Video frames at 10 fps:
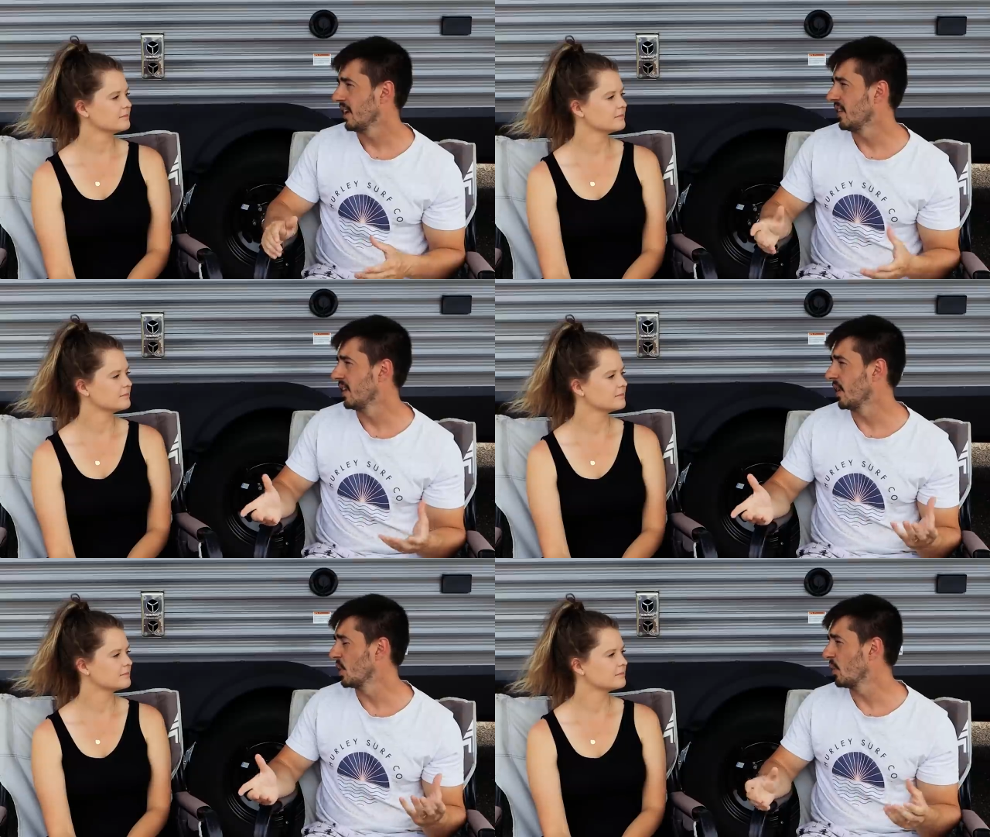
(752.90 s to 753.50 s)
Speaker 1: And then
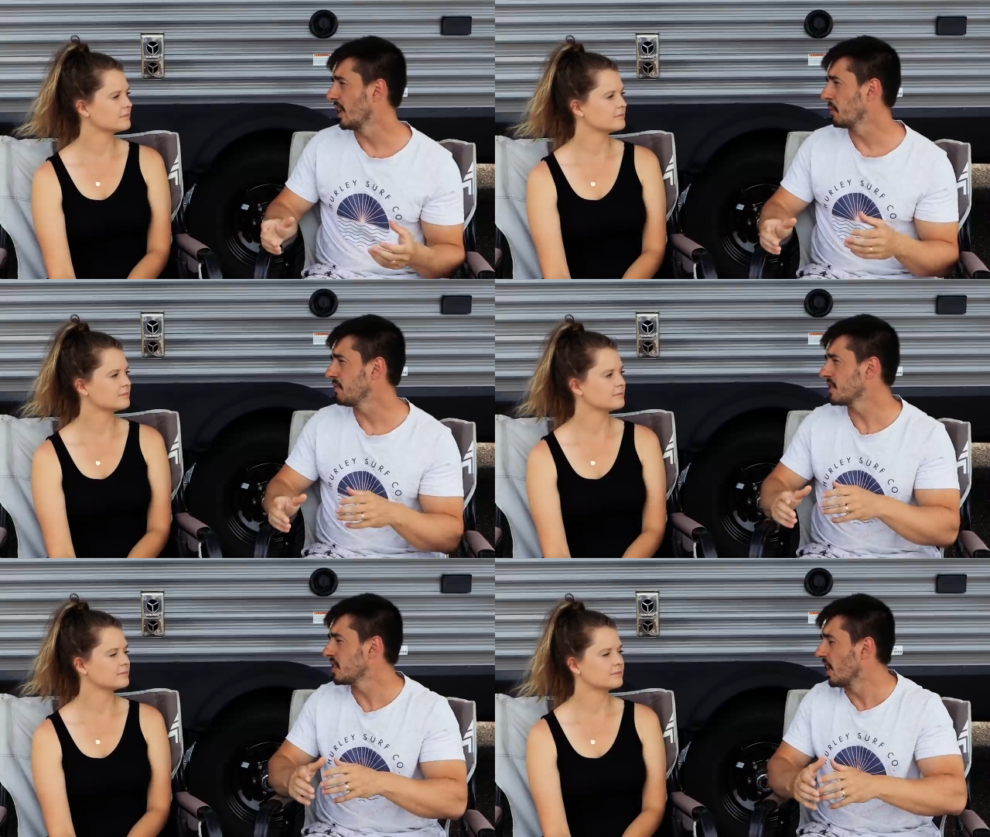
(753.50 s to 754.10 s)
otherwise, we've
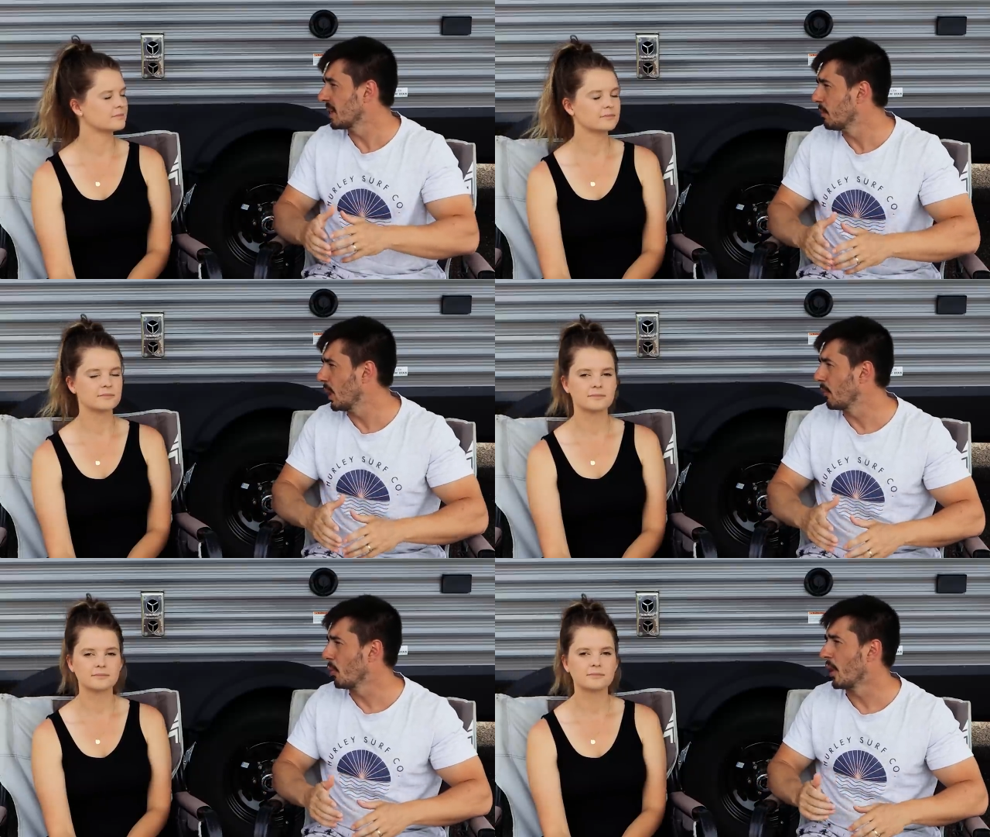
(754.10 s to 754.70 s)
just talked about
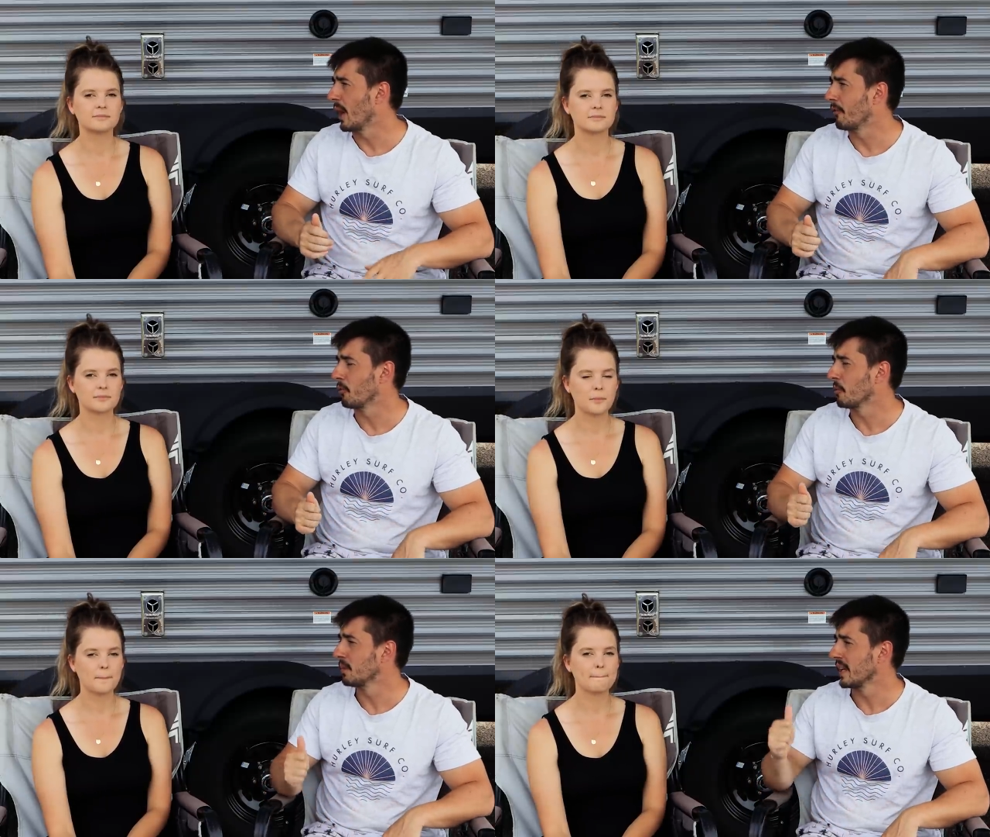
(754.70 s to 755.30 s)
if we want to ever
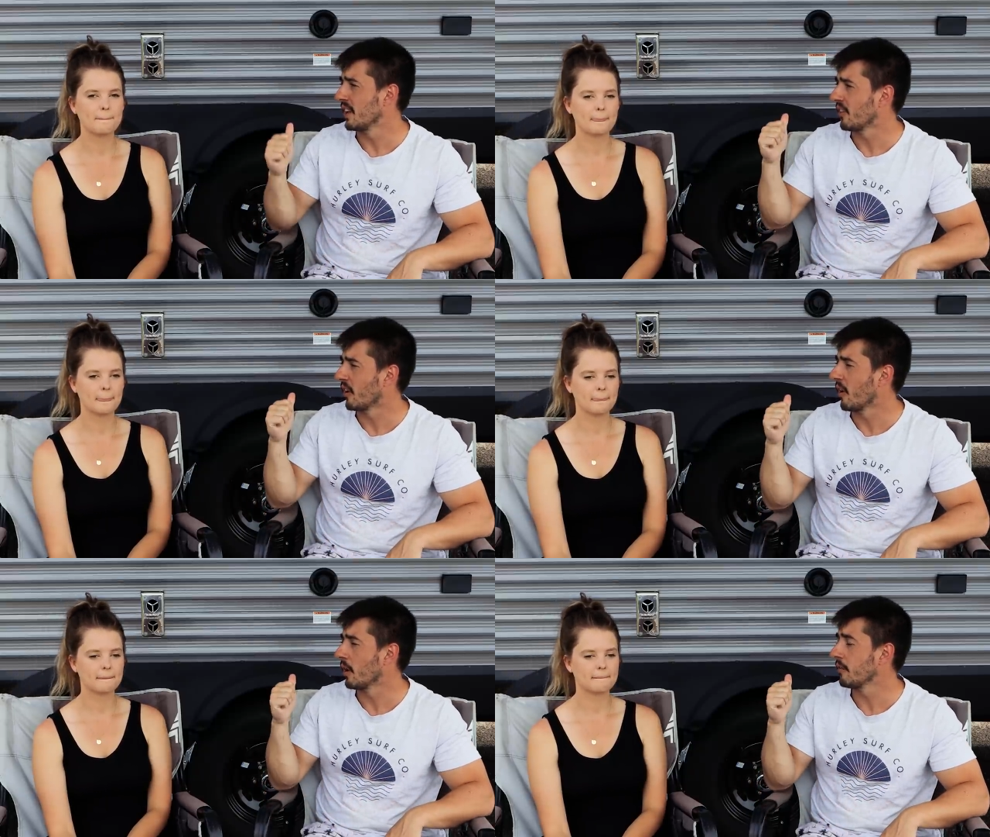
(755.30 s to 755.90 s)
replace our
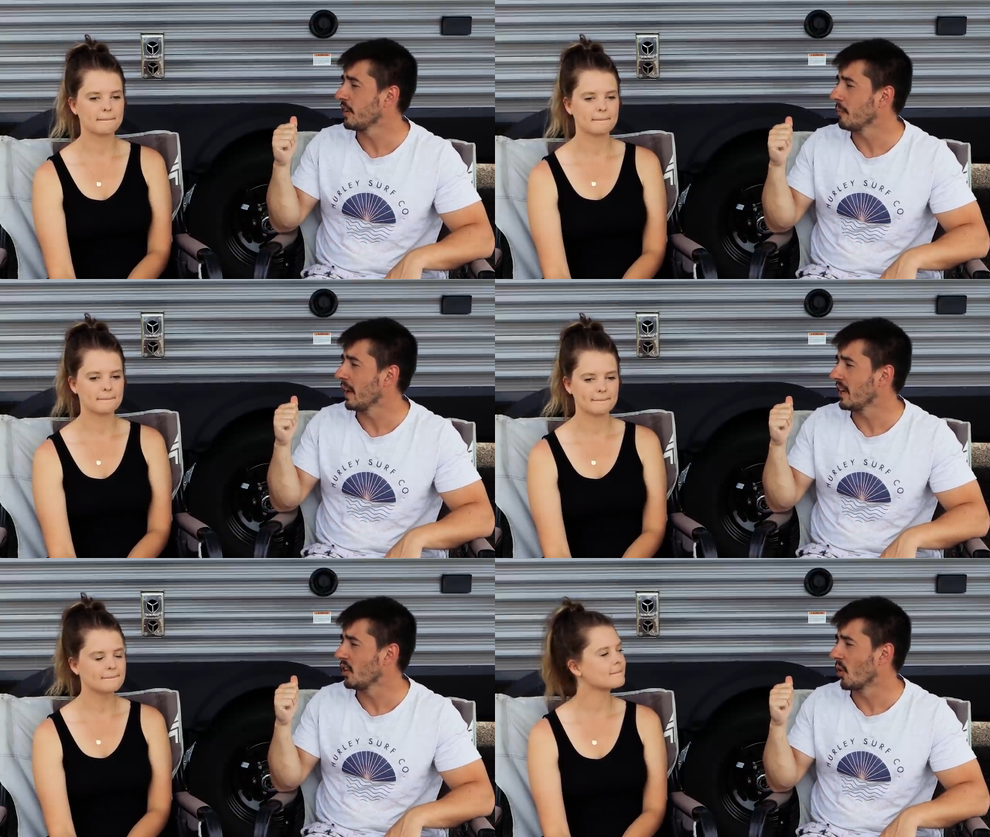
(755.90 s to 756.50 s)
RV
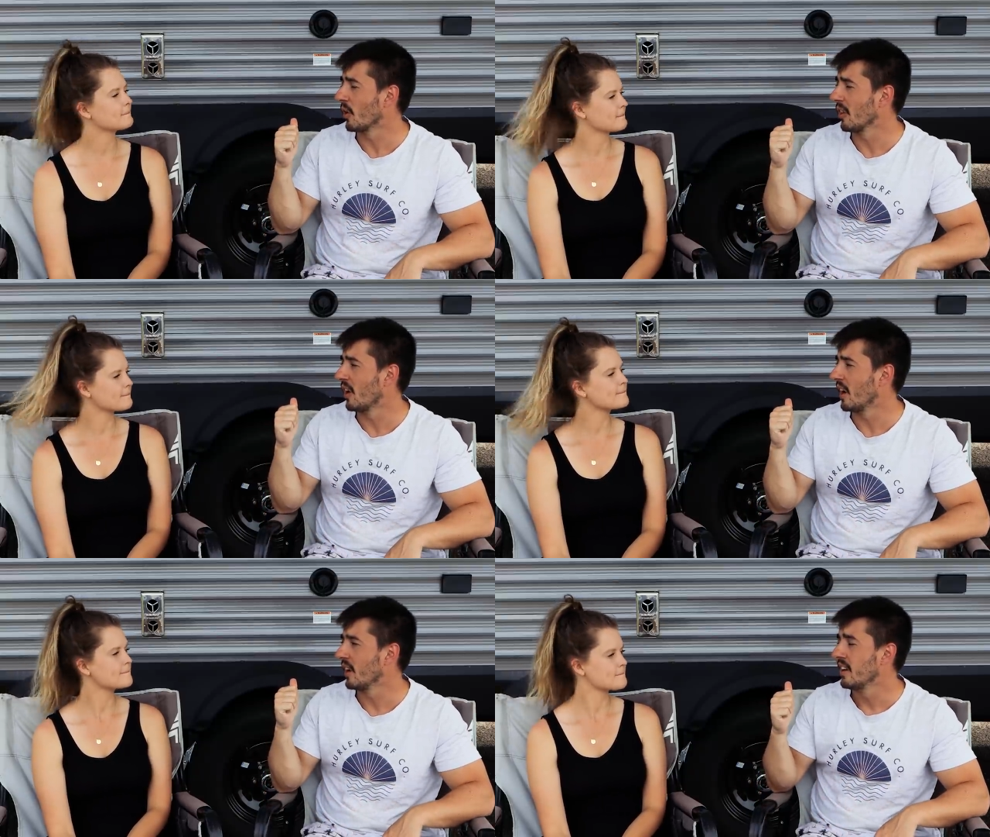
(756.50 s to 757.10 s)
main door a
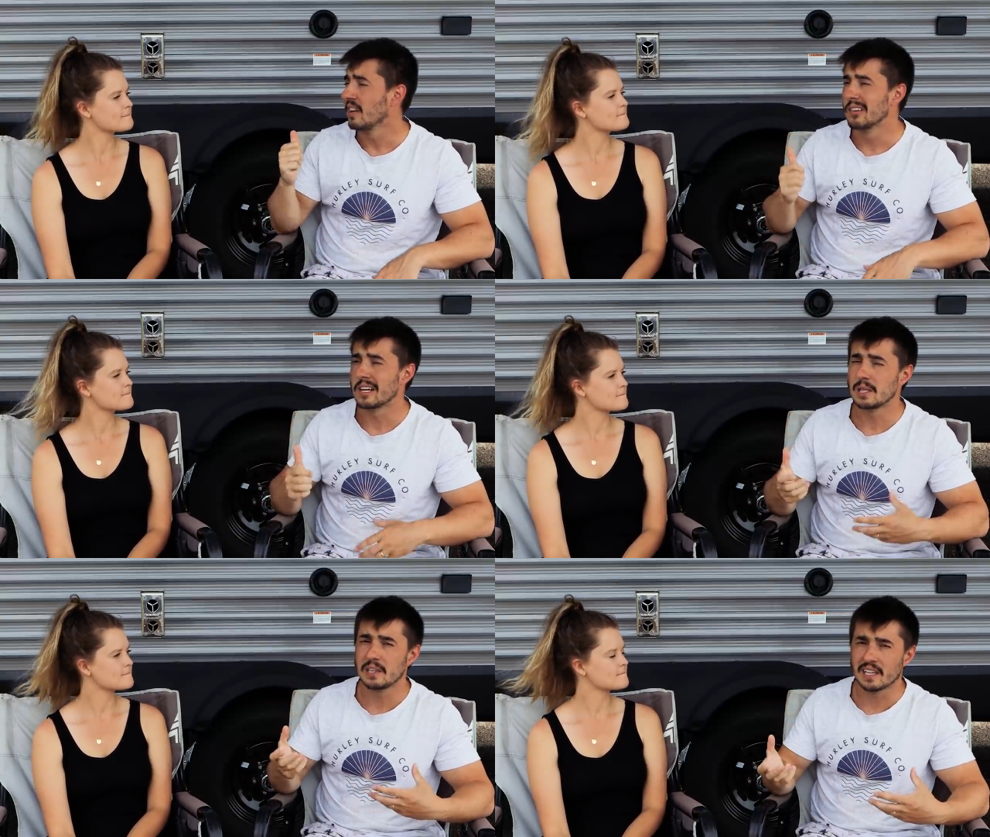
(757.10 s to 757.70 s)
lot.
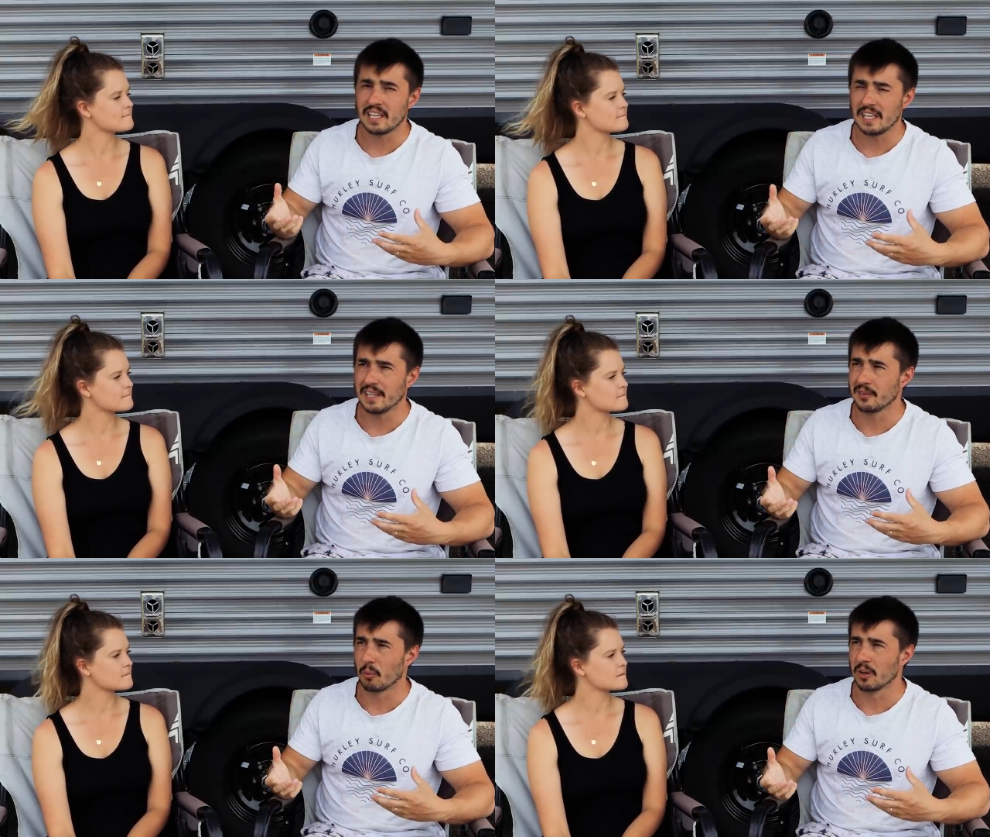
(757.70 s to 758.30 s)
Luckily, the key
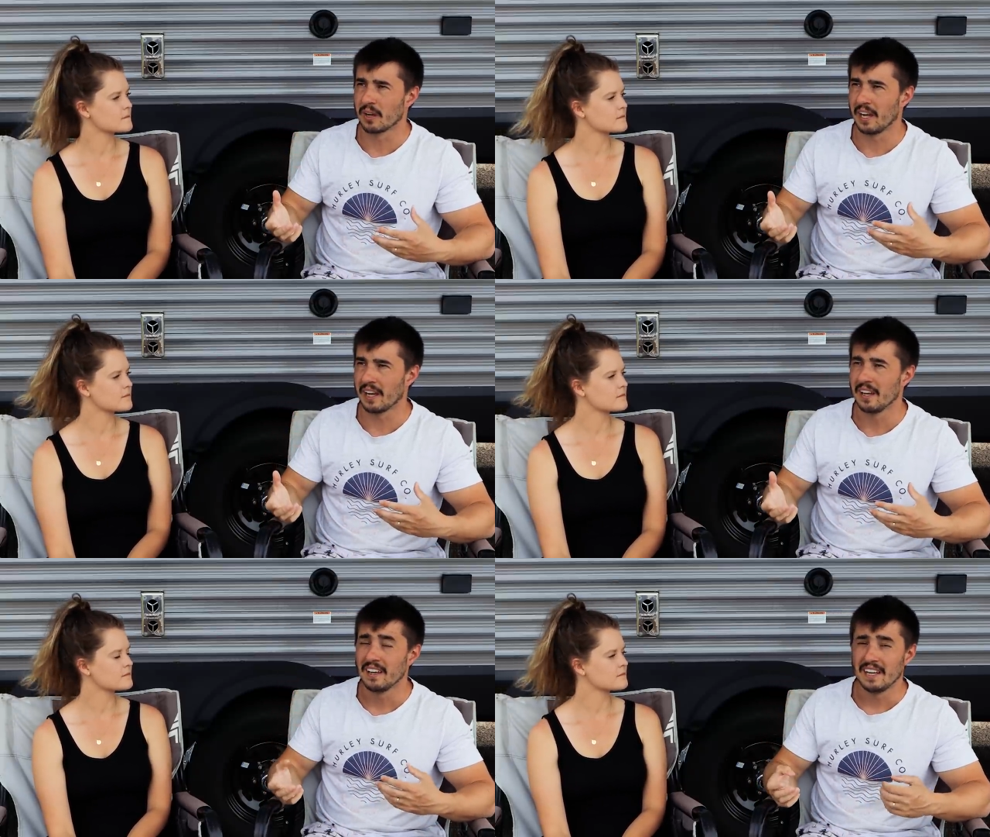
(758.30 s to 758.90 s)
is
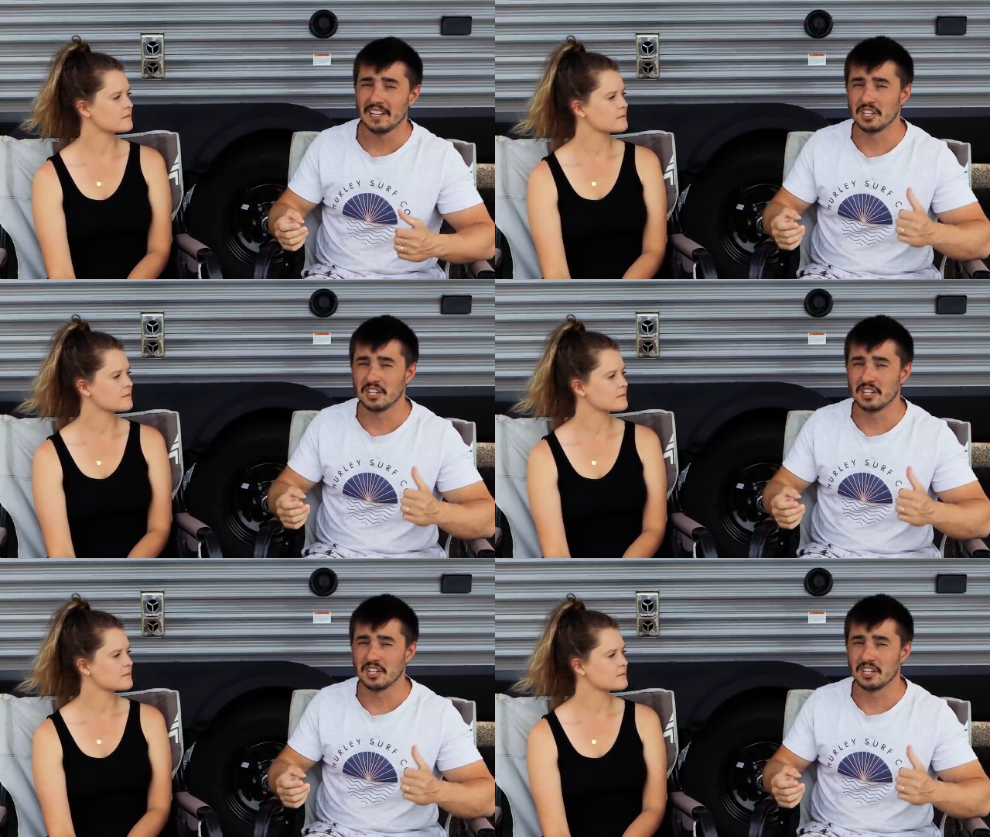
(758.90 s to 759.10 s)
working. It